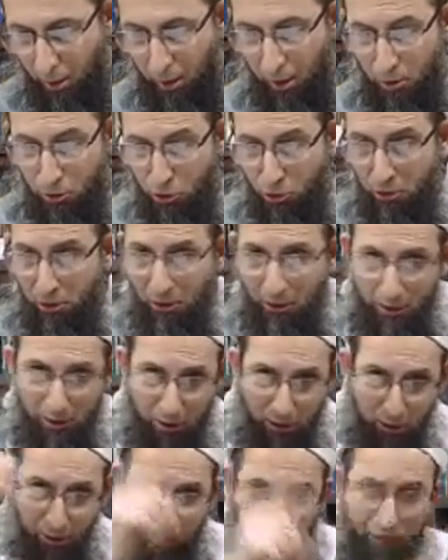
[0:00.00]
So,
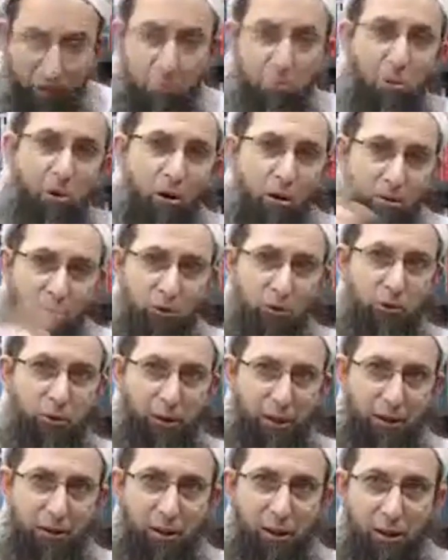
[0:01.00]
in later part of the
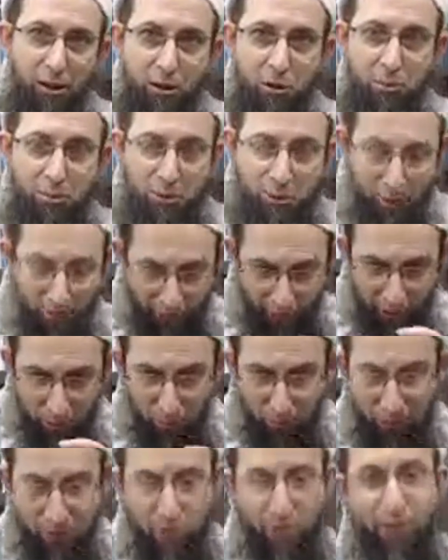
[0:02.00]
Quran, Allah subhanahu wa ta'ala
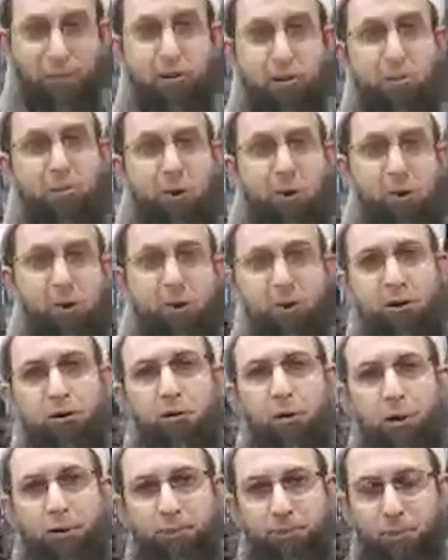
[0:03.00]
explains that terminology as
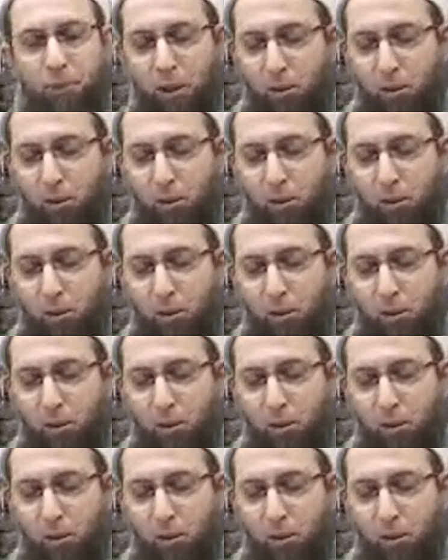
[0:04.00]
well.